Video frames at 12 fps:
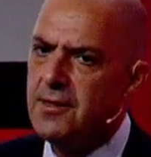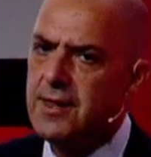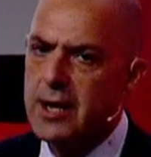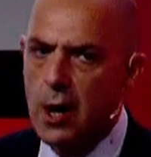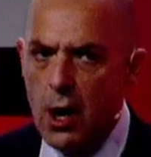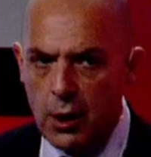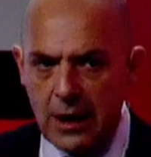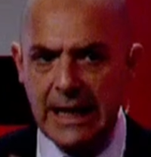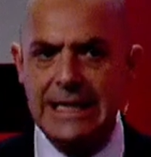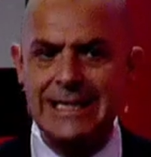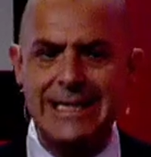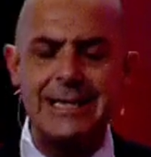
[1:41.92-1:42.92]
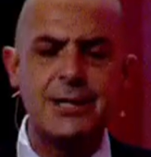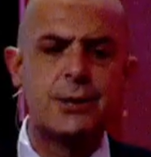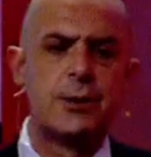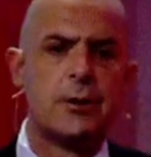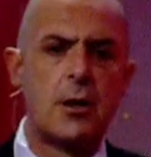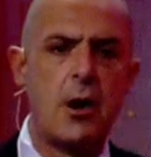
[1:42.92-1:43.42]
the ugly
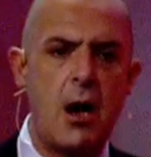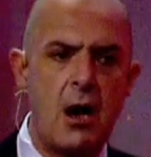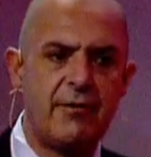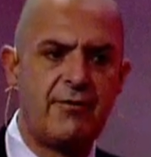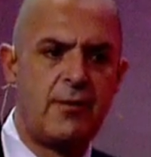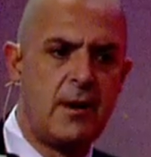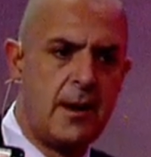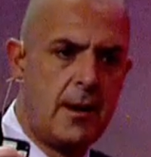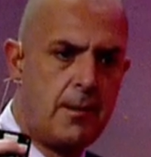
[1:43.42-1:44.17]
sister of